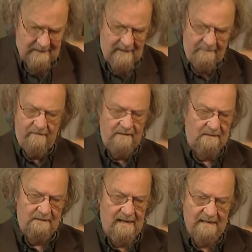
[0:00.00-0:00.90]
every
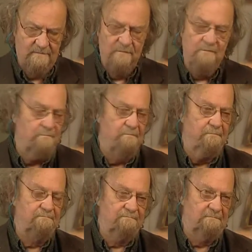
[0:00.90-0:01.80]
class was,
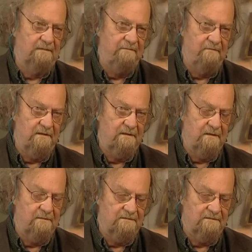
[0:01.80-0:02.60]
every